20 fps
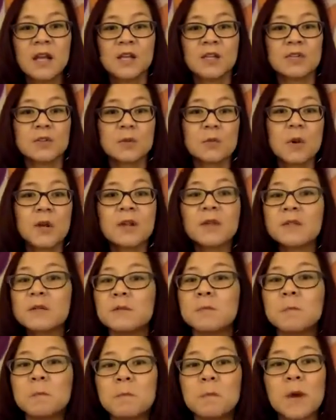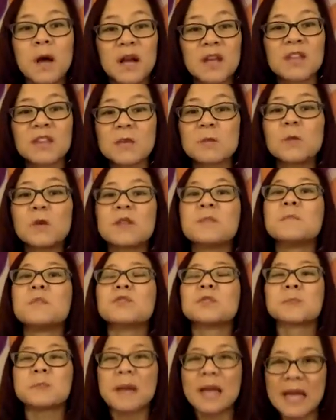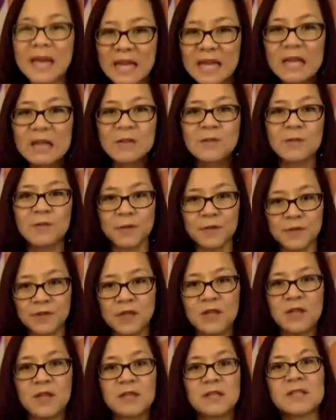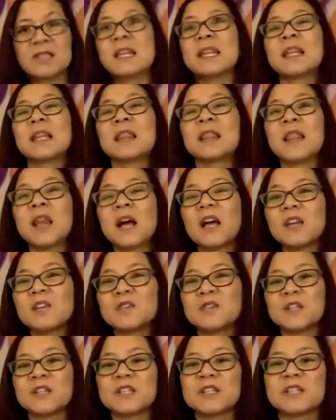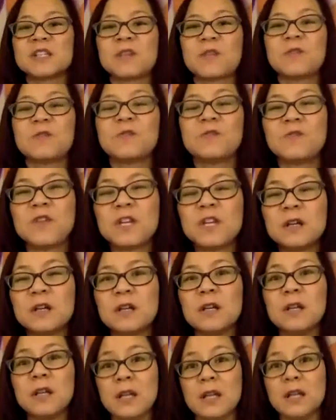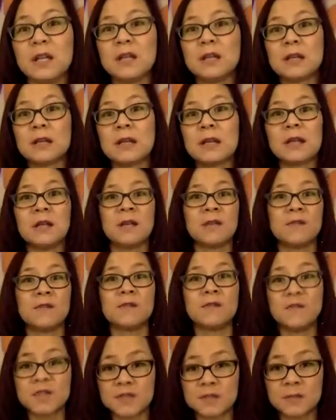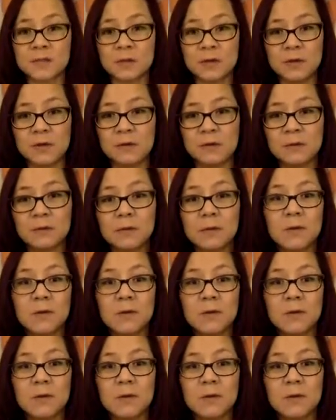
So I think one of the most painful things in life is to feel invisible.